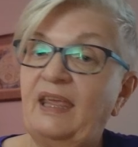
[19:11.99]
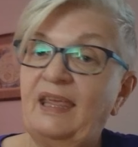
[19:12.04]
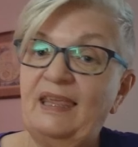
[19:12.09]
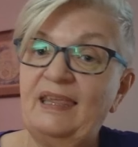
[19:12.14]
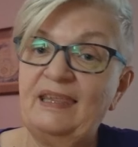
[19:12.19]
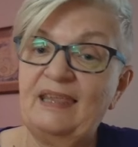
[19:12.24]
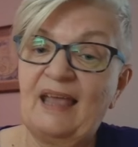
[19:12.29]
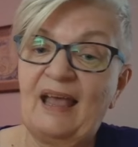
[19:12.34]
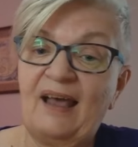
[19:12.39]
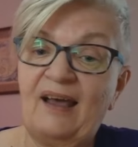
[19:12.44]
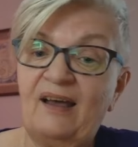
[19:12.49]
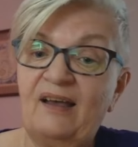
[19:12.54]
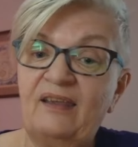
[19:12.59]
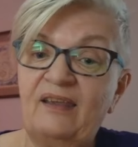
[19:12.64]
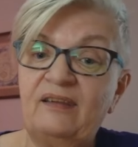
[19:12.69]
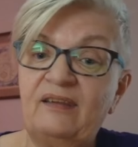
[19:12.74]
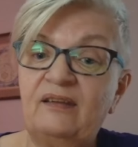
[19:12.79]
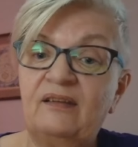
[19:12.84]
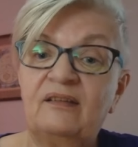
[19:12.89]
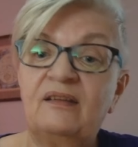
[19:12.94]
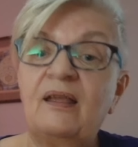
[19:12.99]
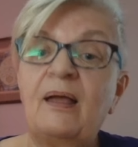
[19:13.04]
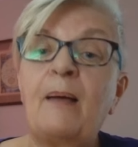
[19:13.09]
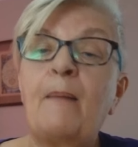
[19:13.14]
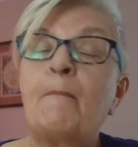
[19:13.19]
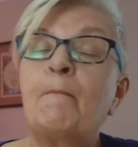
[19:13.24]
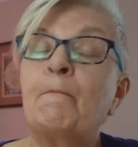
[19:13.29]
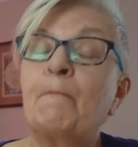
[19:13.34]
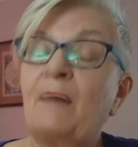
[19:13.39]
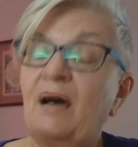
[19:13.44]
AI
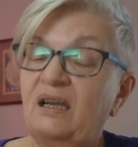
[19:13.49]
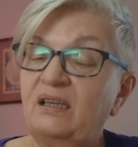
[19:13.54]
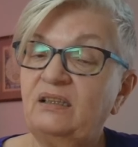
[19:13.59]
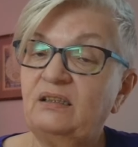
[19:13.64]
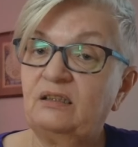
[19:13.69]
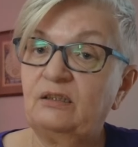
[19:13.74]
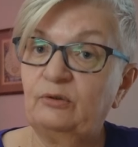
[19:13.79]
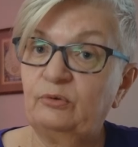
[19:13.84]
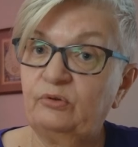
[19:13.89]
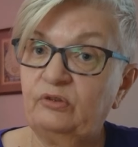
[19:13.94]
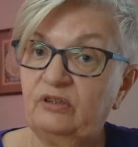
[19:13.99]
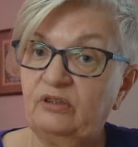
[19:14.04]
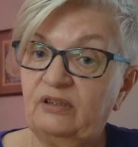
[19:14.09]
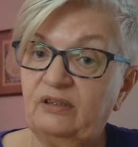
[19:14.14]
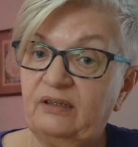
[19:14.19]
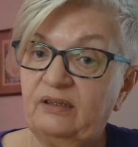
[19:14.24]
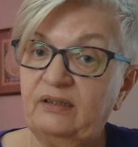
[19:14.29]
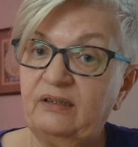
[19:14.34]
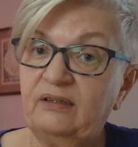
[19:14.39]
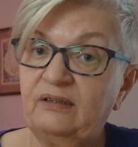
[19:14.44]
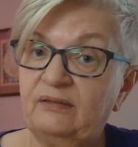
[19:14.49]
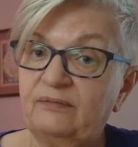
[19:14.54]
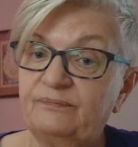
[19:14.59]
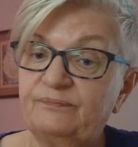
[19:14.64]
might look like,